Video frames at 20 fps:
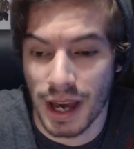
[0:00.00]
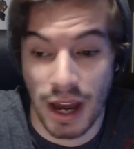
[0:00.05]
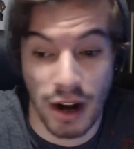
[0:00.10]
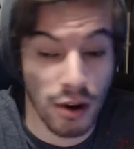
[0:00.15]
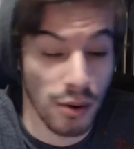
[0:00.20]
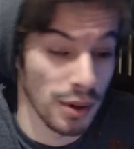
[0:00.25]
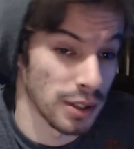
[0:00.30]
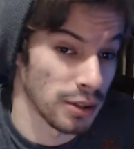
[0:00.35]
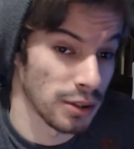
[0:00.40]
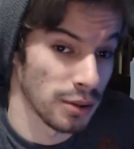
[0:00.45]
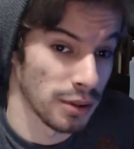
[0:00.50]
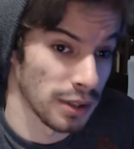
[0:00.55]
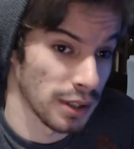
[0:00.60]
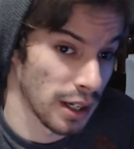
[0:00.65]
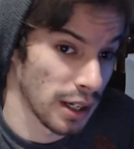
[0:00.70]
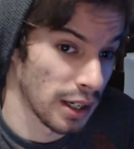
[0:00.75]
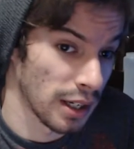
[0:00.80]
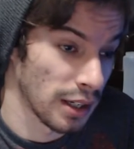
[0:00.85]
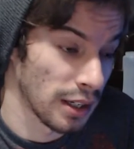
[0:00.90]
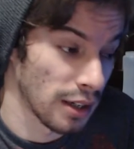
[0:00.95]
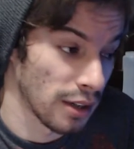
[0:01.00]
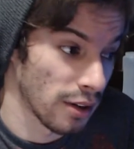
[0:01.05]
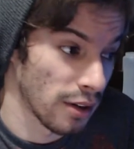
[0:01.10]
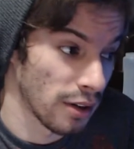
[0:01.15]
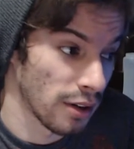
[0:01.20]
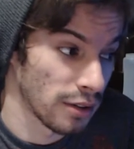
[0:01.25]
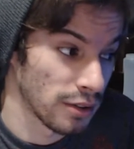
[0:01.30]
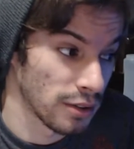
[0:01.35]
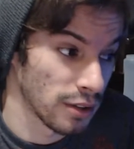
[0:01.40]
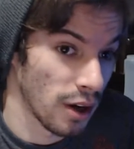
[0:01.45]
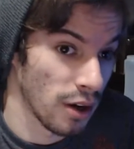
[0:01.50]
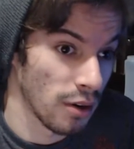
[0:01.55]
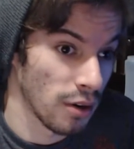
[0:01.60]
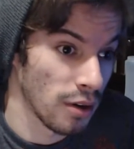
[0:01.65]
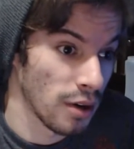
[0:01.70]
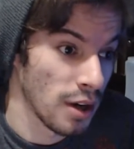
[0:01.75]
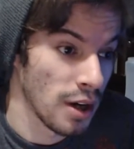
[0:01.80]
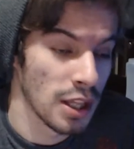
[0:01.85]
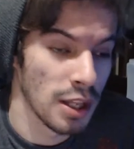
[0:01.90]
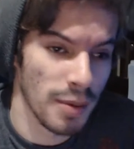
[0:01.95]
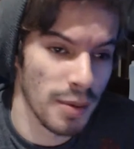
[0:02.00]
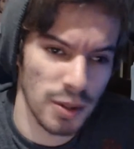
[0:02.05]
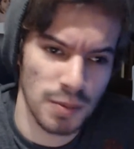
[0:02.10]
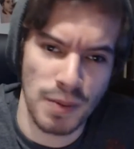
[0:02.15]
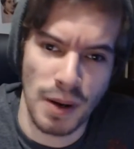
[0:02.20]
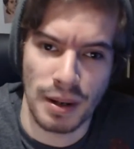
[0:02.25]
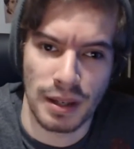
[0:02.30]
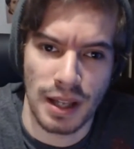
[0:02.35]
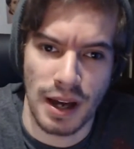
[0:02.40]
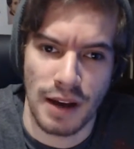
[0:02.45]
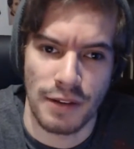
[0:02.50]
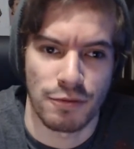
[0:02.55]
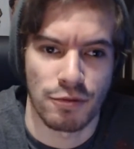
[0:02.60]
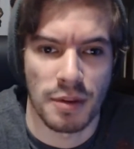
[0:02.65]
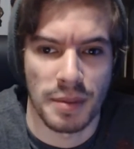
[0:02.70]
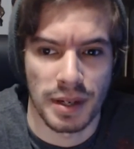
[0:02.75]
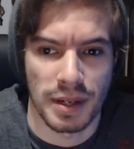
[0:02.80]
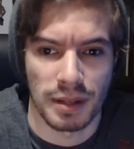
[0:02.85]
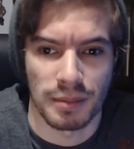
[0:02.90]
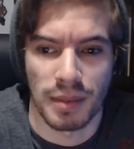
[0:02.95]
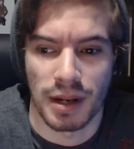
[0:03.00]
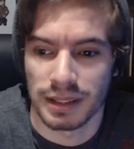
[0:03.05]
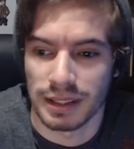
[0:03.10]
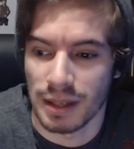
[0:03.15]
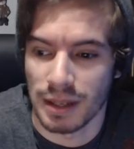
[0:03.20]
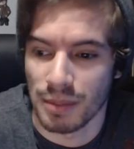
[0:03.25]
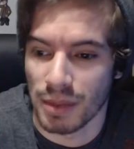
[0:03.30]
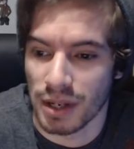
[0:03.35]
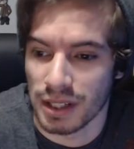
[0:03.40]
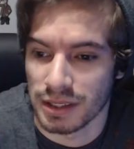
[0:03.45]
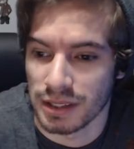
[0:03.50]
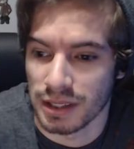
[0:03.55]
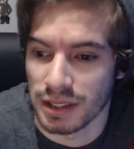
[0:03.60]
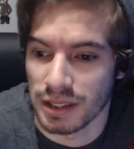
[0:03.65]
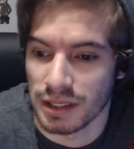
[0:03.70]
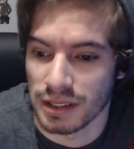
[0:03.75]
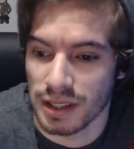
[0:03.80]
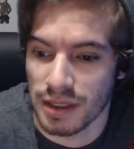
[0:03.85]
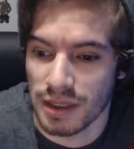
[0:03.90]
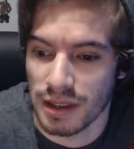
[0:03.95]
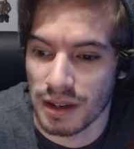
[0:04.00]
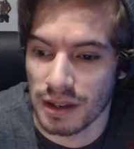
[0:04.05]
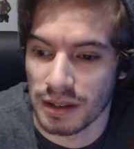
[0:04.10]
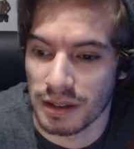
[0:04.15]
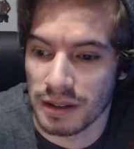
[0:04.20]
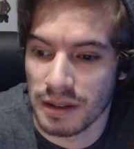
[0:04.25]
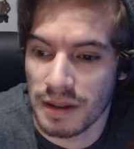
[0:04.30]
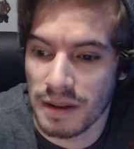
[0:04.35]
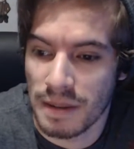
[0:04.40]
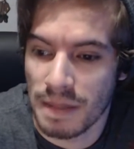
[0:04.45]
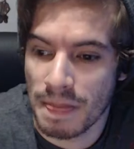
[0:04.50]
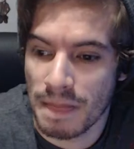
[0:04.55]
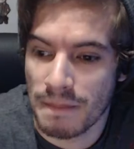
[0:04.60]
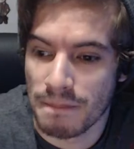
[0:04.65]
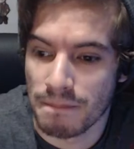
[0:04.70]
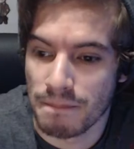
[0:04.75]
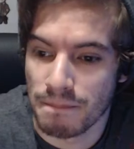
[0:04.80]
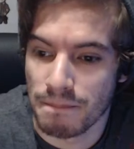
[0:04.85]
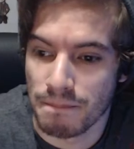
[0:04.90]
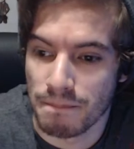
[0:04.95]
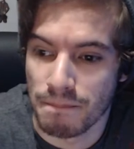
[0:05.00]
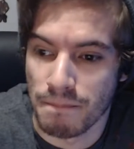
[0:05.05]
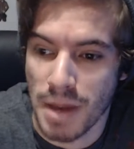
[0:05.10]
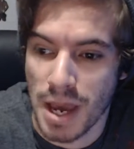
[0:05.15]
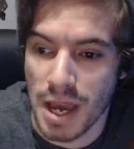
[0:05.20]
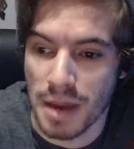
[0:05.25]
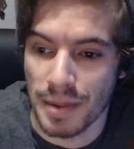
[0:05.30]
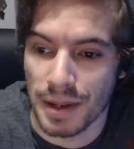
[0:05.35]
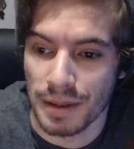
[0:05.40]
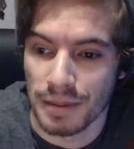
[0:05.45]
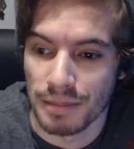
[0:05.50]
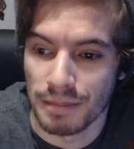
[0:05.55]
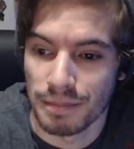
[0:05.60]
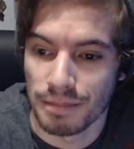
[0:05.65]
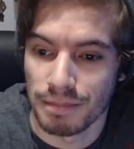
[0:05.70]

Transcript: I don't know what he's doing today either, so Norberto's probably live streaming by the time you guys see this, I think. Maybe.